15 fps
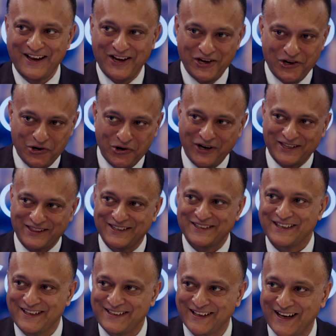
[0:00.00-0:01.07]
Look at the
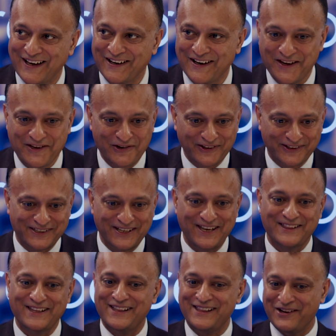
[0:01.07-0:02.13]
detail and you'll see
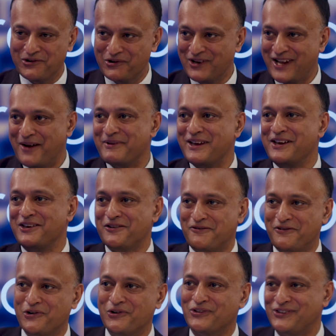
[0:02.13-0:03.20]
that they're all coming into
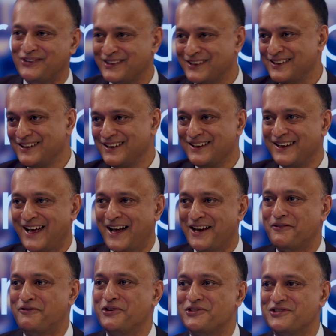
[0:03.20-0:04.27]
force at a
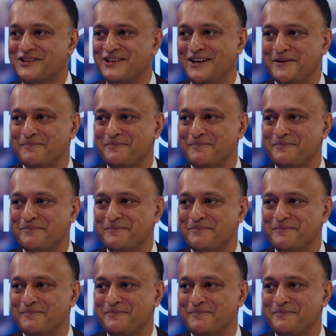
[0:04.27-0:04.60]
future time.